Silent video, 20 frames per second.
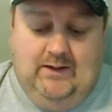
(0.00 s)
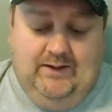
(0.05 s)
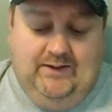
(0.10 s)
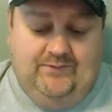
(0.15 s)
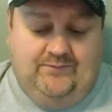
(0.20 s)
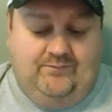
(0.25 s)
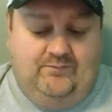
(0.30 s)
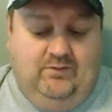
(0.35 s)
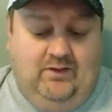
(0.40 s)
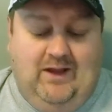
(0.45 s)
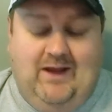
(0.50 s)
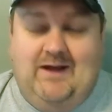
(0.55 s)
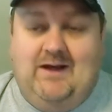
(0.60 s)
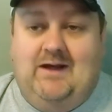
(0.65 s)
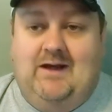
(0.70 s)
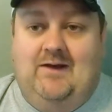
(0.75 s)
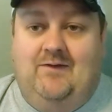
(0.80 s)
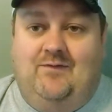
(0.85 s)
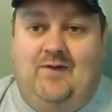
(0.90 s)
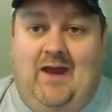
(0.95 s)
It's
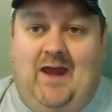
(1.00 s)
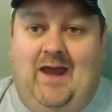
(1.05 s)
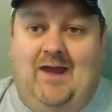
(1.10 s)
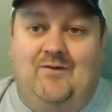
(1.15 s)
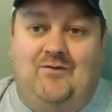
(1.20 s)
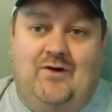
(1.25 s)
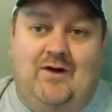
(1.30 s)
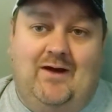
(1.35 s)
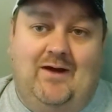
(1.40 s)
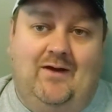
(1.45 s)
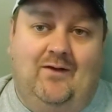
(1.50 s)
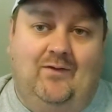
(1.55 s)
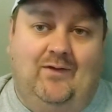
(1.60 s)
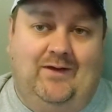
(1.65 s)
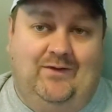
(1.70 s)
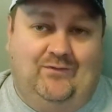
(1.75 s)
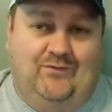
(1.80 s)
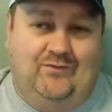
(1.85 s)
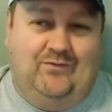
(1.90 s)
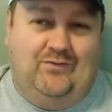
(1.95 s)
light, it's agile,
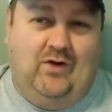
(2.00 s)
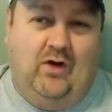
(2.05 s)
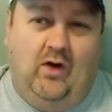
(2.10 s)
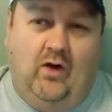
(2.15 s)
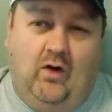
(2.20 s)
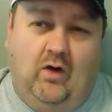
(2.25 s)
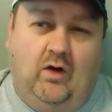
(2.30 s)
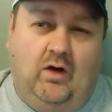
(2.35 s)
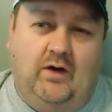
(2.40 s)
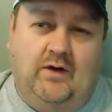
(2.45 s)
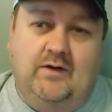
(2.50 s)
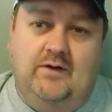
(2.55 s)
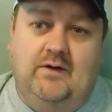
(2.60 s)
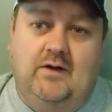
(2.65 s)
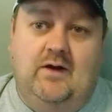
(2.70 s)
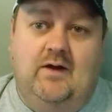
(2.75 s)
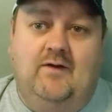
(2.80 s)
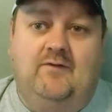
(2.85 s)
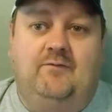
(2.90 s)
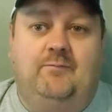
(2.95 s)
it's hard
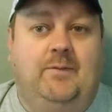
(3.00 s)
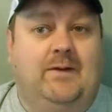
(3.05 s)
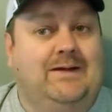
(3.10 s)
enough,